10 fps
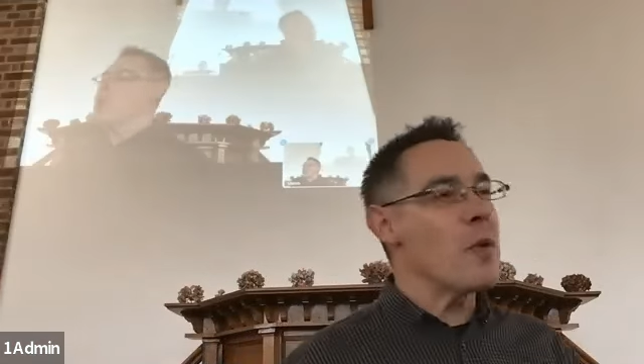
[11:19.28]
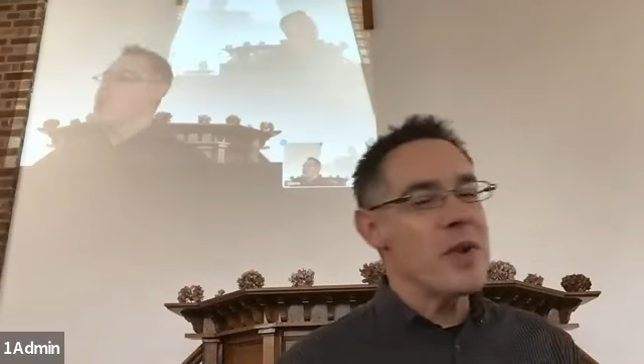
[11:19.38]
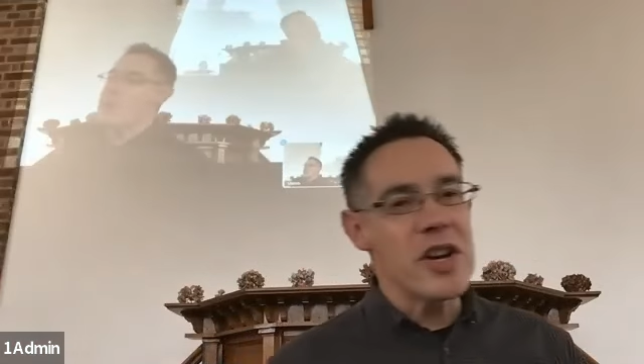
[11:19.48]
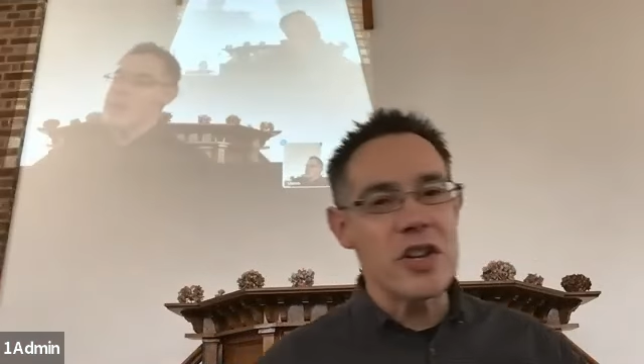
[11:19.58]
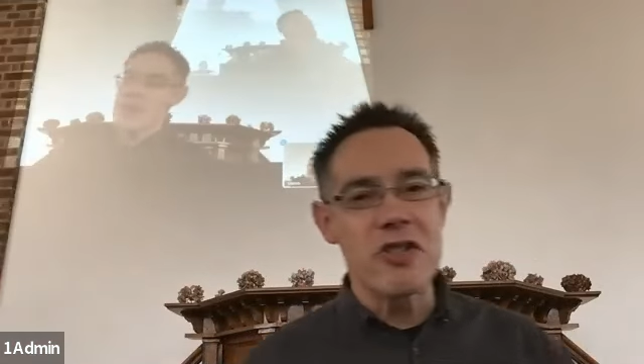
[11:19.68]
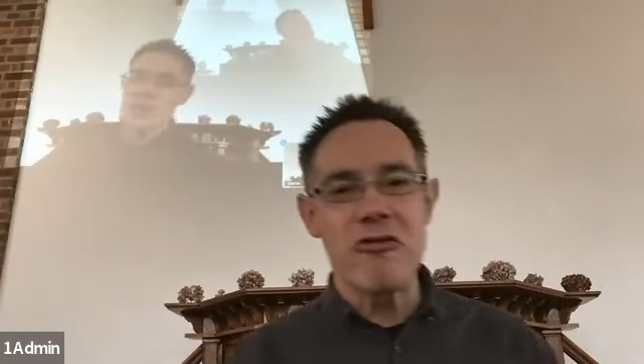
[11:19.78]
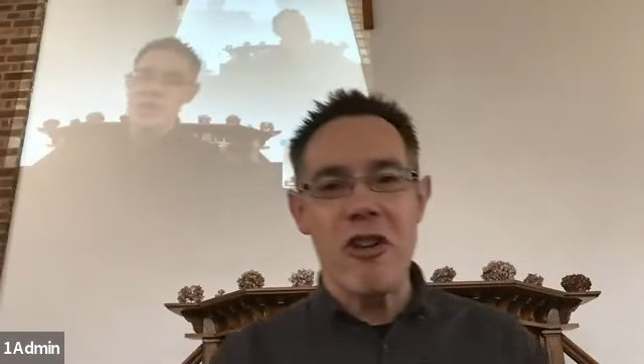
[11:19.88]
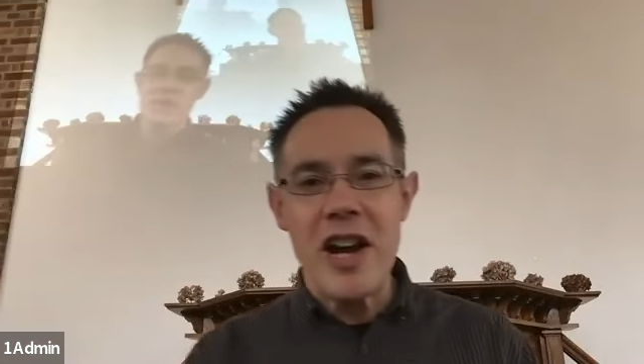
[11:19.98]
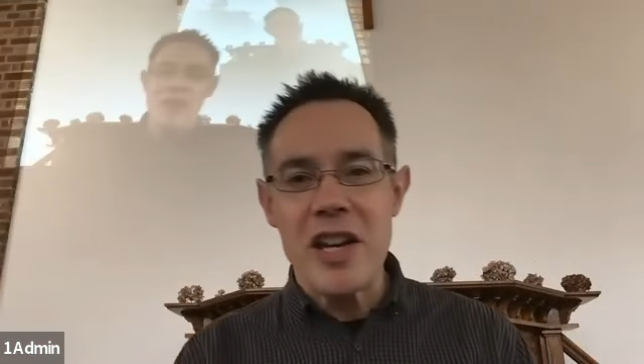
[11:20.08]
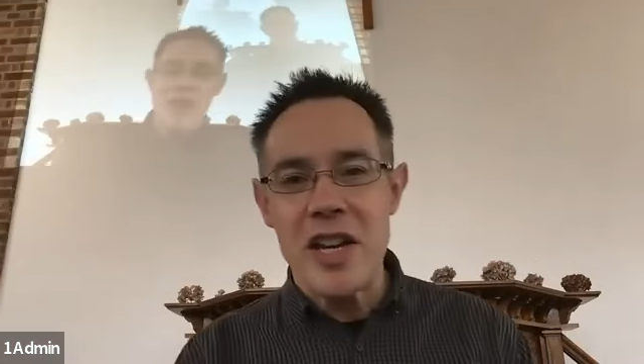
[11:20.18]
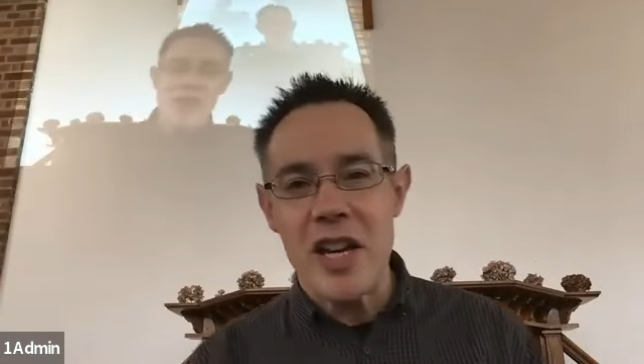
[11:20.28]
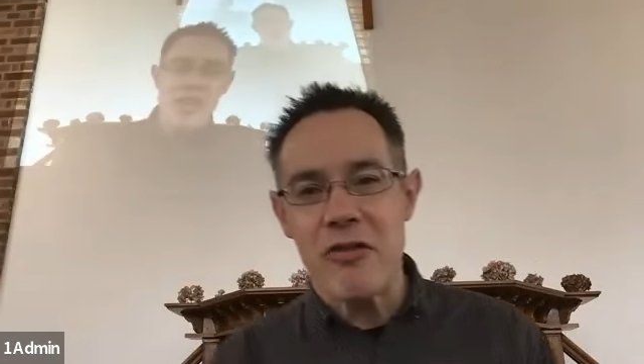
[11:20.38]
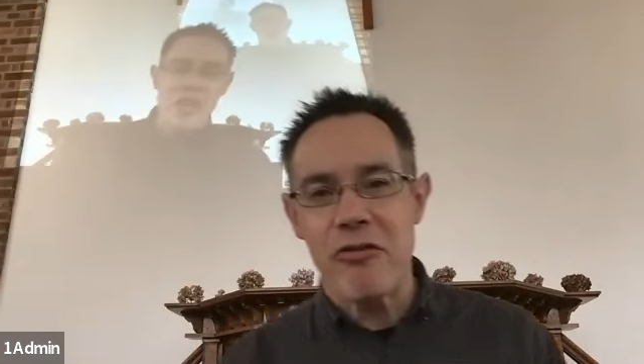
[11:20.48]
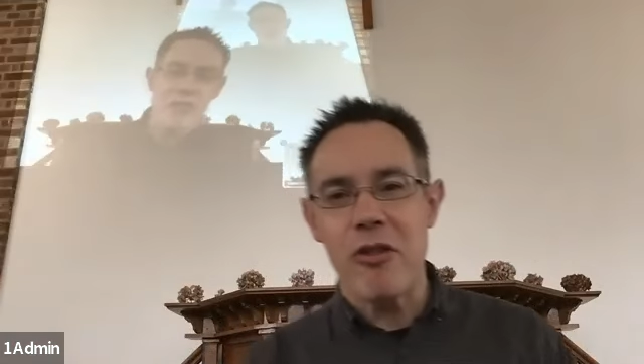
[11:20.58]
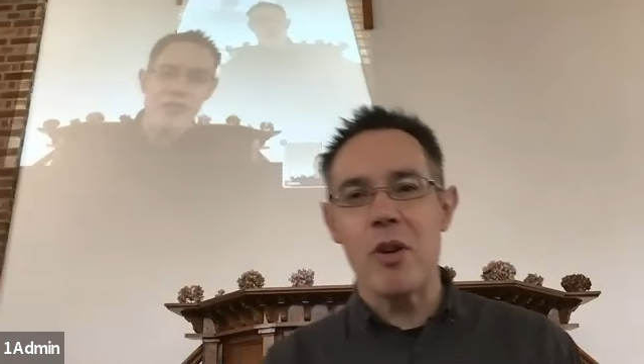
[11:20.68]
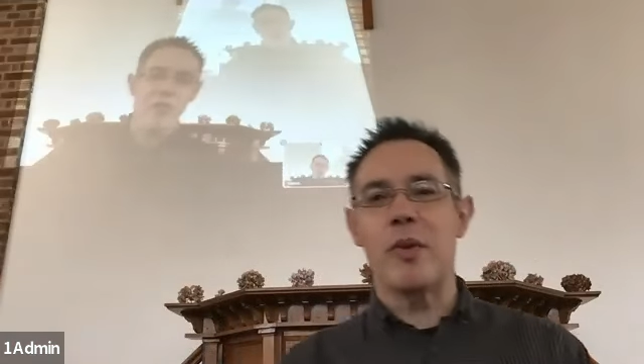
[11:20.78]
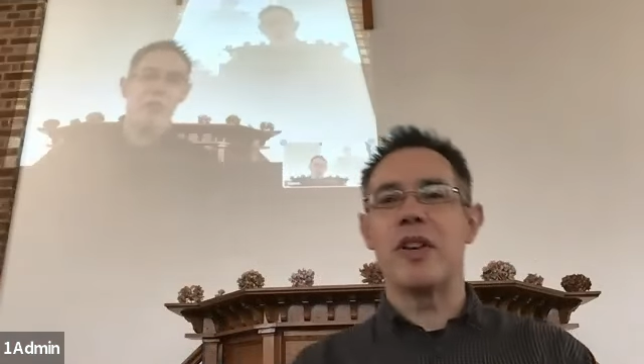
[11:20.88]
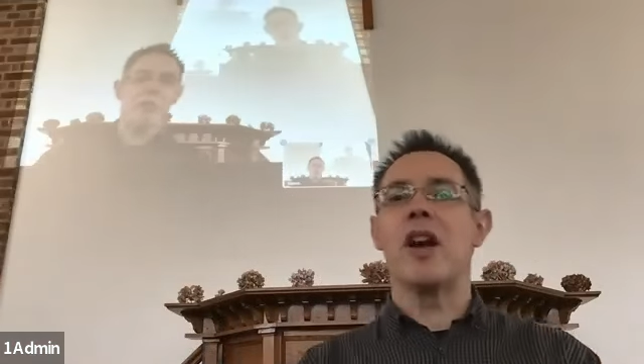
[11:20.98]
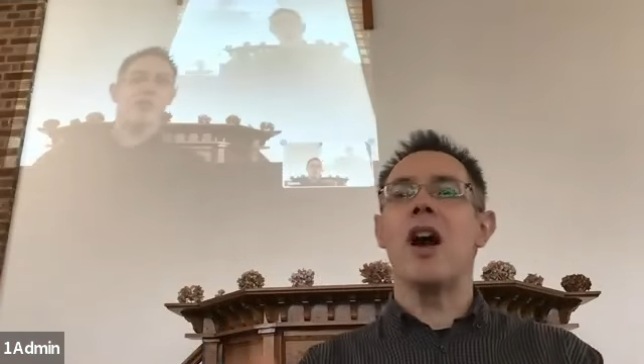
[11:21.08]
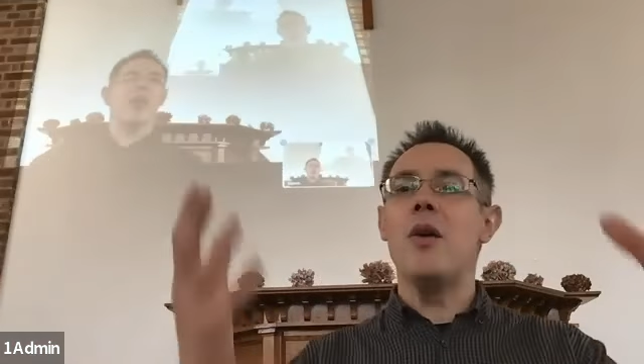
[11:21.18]
when we are grinding through and we
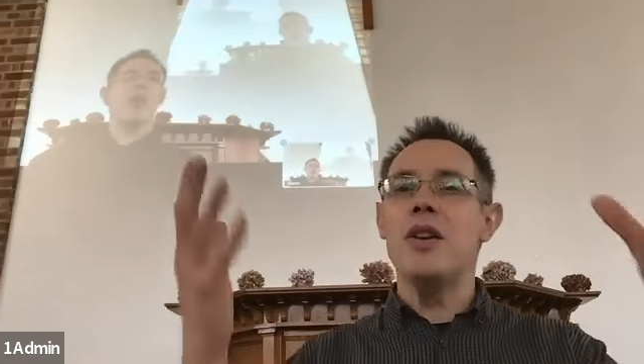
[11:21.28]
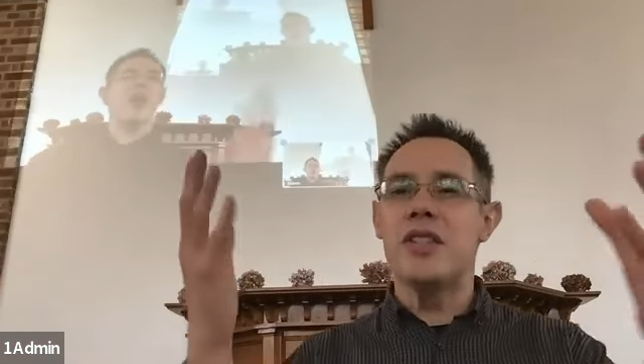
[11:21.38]
think, oh,